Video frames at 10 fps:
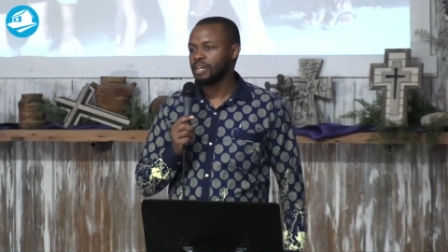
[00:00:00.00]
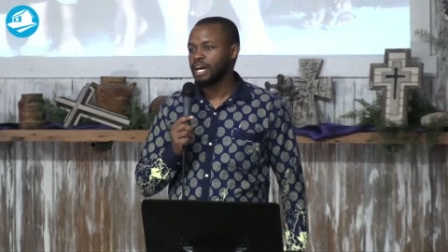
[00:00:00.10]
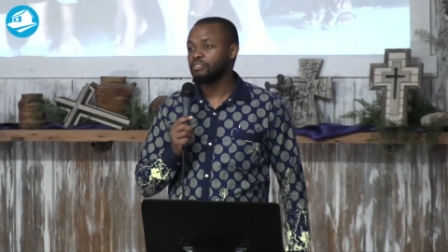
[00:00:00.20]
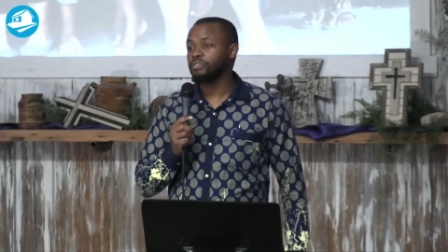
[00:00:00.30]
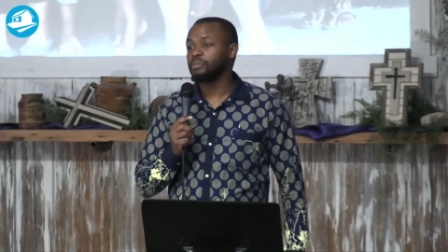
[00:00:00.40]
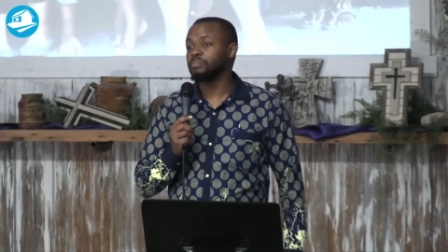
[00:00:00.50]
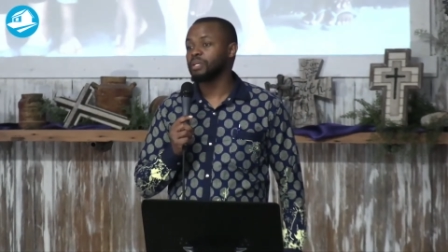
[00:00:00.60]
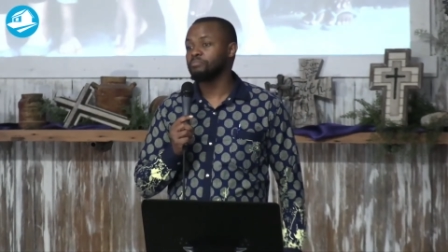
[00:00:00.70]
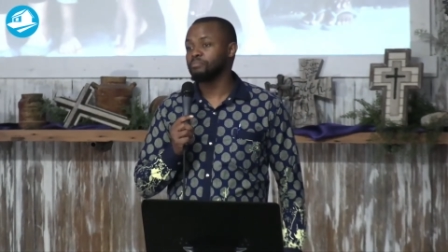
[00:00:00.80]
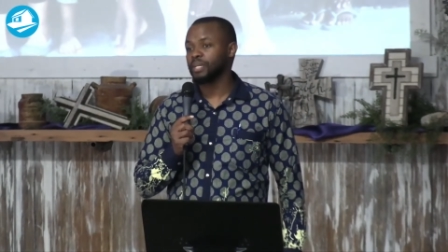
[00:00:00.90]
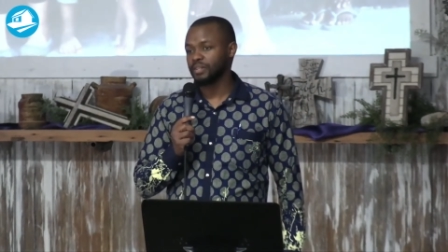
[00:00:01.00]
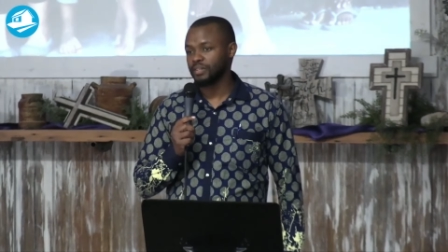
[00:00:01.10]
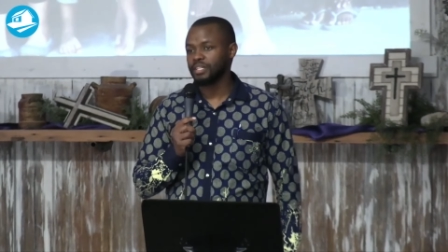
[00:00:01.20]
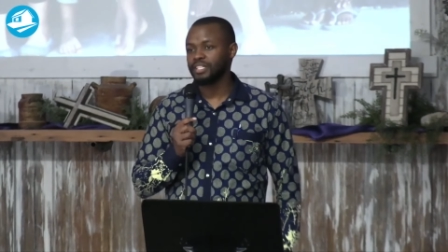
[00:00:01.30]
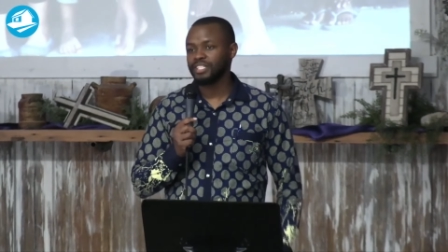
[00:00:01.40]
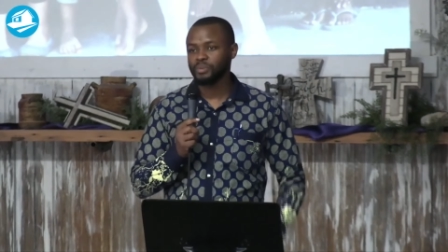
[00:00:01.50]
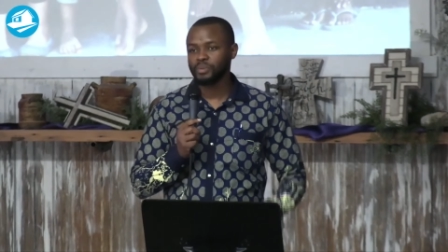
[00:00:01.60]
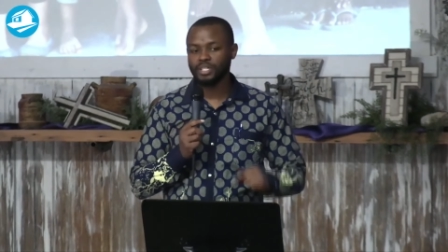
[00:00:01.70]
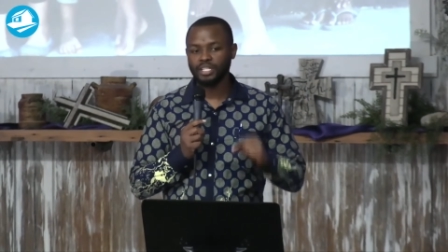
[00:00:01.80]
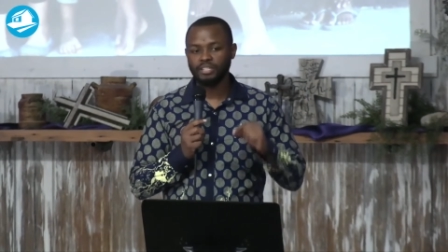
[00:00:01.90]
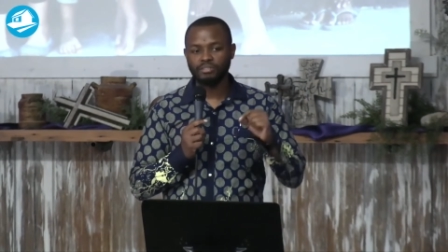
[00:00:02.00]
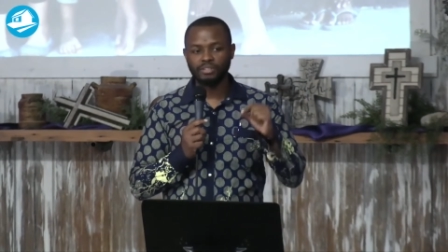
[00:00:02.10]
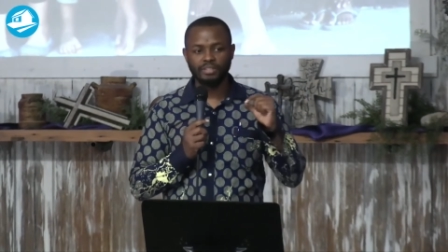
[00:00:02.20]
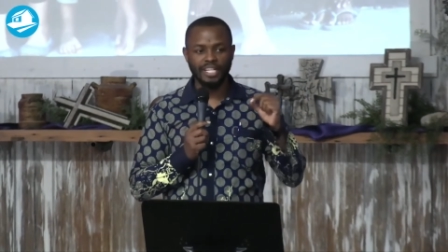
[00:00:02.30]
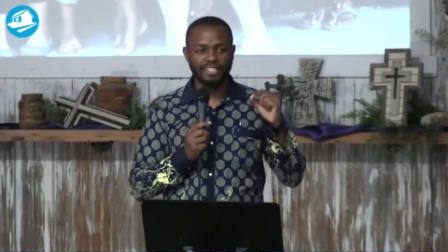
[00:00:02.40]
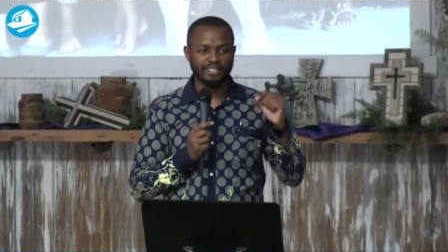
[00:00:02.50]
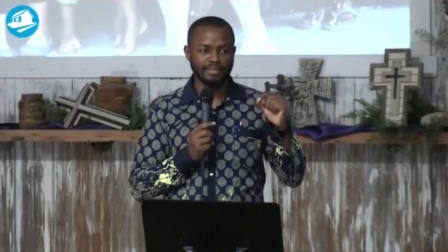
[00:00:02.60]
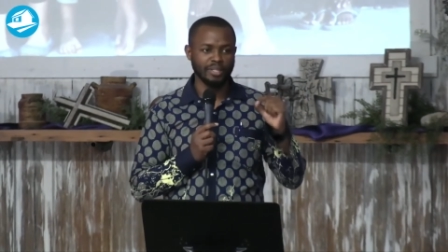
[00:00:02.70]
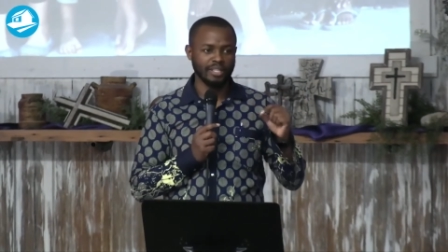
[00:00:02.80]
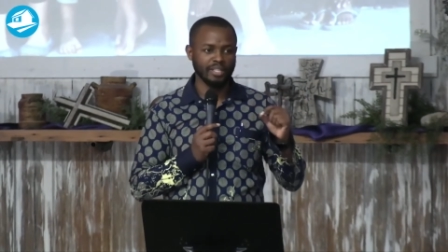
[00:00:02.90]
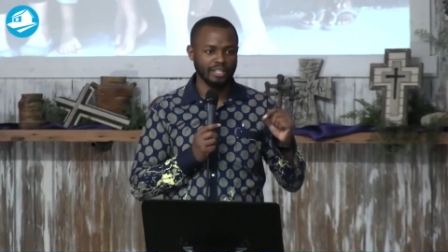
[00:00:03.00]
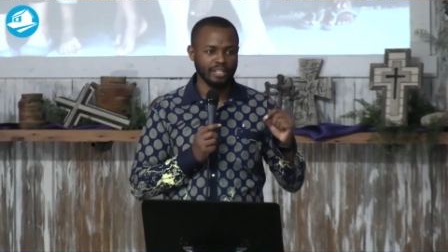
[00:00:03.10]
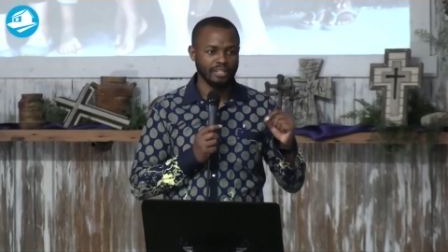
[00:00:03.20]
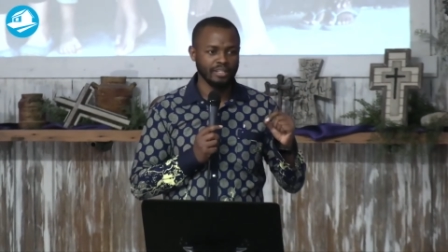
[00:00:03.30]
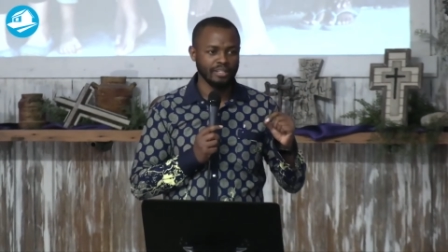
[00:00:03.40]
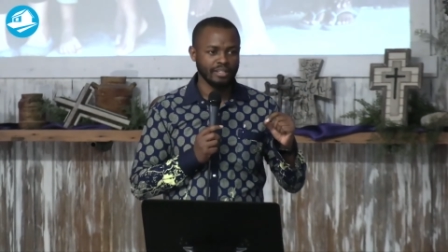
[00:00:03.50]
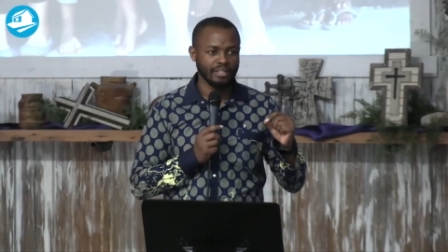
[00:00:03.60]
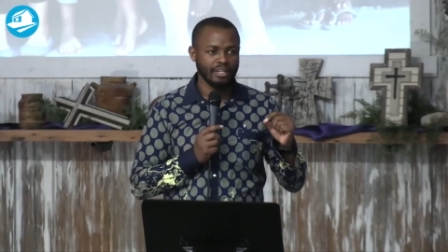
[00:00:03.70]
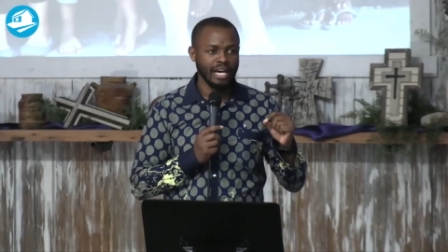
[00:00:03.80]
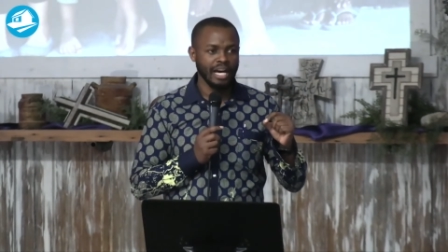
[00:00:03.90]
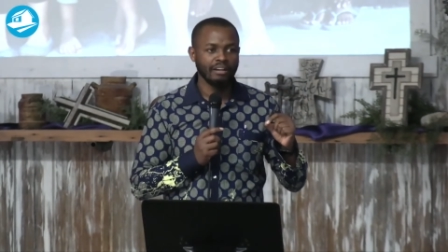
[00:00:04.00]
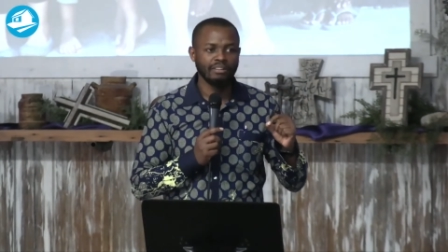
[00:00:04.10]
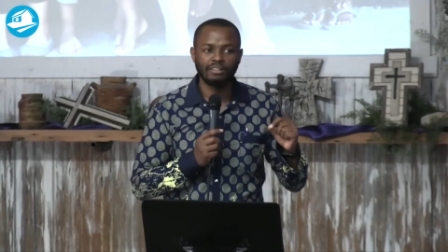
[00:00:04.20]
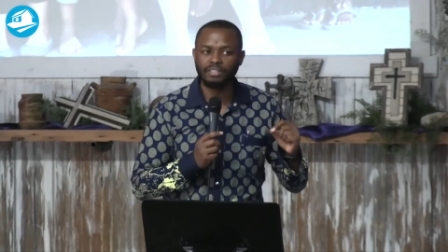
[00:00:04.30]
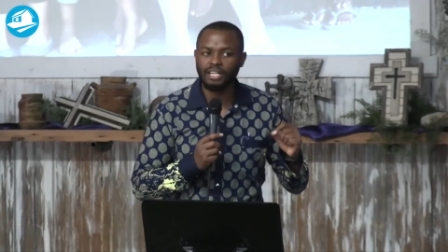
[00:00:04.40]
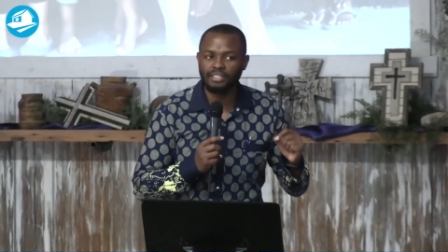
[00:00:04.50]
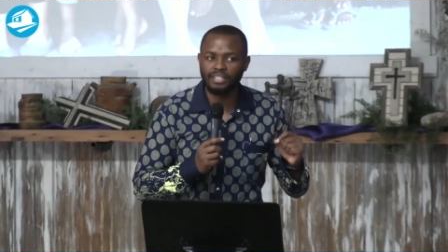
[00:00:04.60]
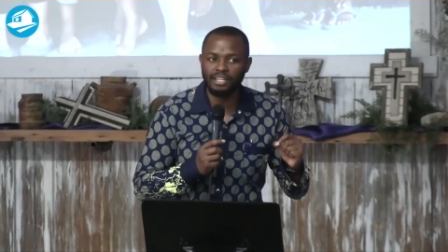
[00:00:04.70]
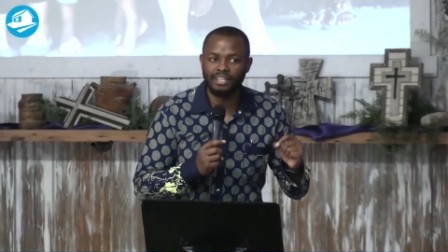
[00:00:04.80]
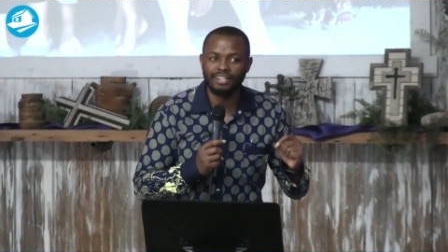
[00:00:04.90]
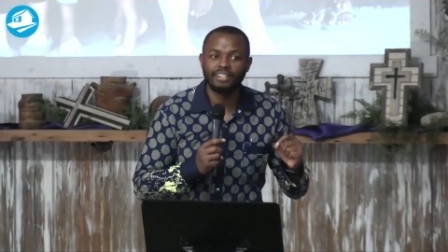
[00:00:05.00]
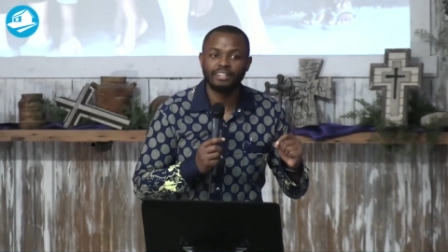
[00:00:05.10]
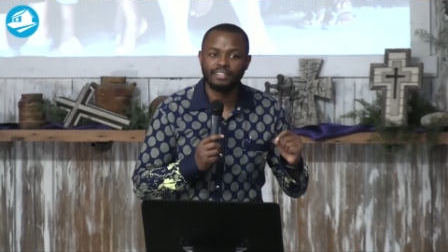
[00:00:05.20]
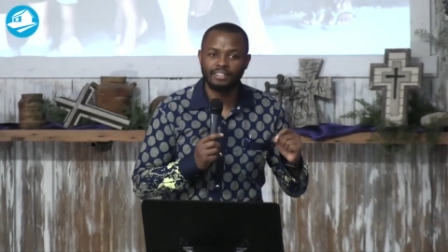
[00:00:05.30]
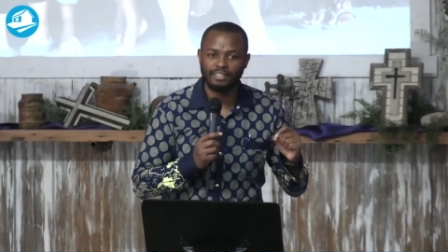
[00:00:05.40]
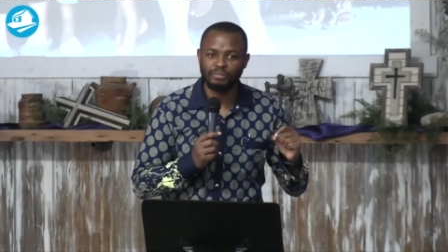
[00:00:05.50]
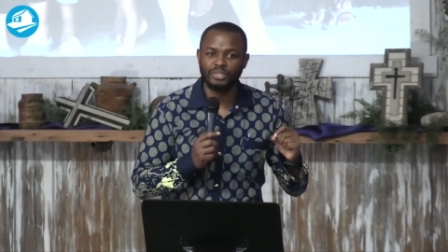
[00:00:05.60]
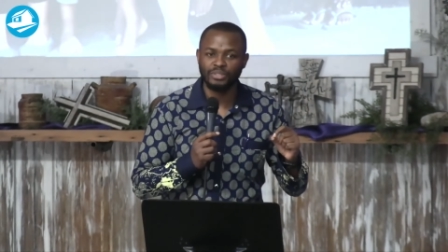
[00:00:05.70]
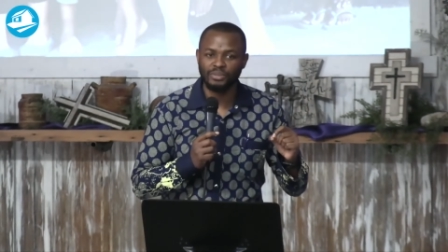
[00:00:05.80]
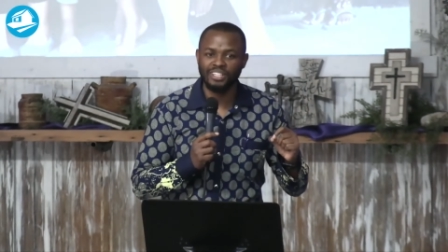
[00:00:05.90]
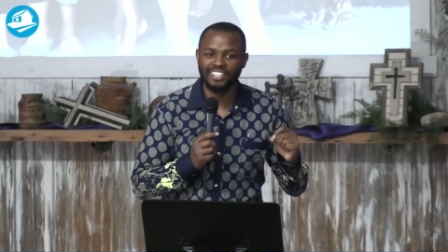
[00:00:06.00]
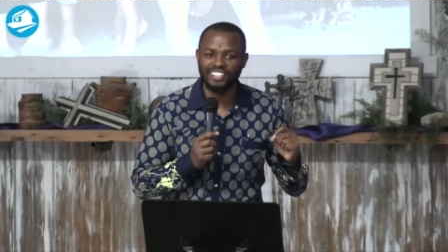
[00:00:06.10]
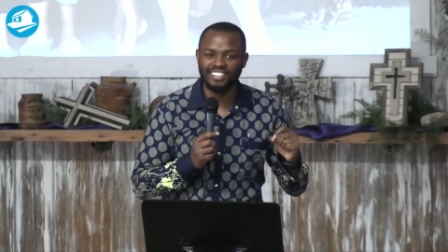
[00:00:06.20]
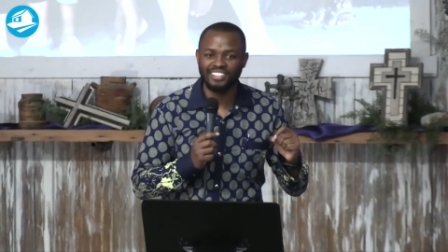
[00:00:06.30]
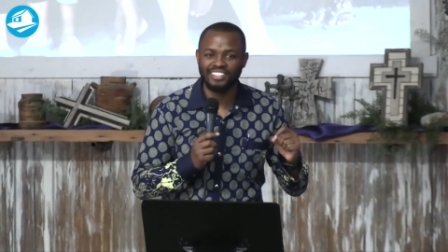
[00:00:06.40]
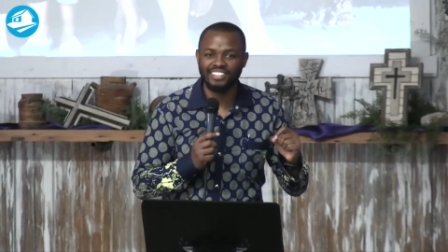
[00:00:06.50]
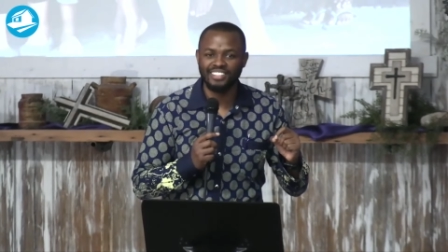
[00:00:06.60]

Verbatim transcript: Now, if you meet Melody, she will give you testimony. How long that take? Almost 20 years.